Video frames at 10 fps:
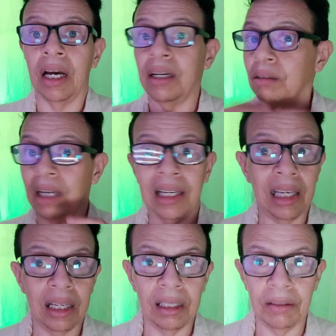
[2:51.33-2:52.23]
I
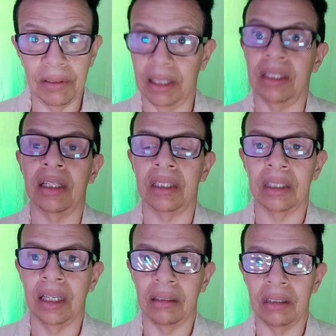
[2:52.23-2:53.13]
can't live like
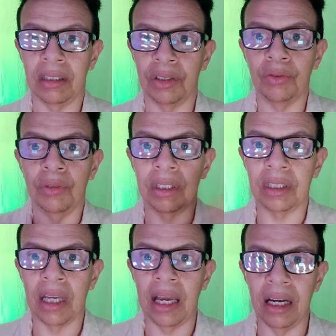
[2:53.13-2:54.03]
that.
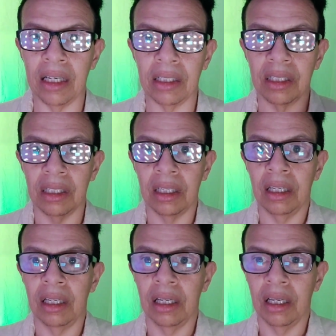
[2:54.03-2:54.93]
It's chaos.
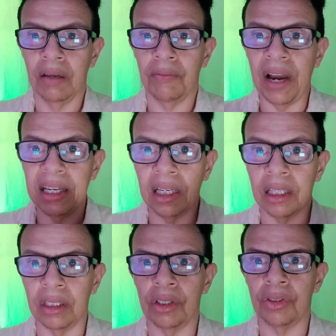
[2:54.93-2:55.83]

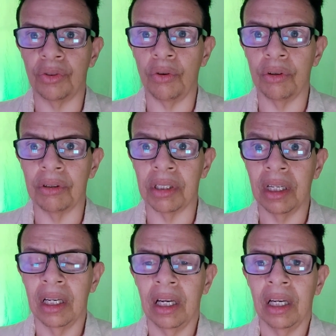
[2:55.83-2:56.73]
Fighting in the stores,
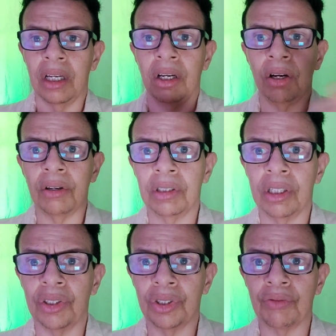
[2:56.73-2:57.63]

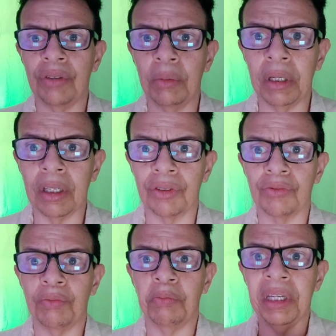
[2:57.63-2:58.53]
cursing, screaming,
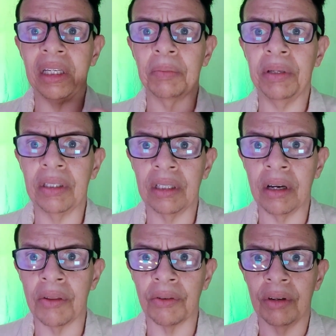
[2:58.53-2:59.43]
beating up each
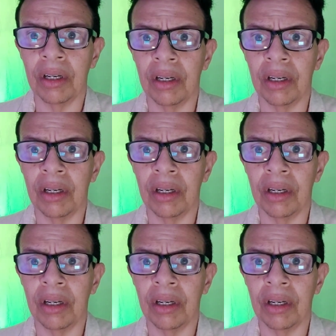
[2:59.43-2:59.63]
other.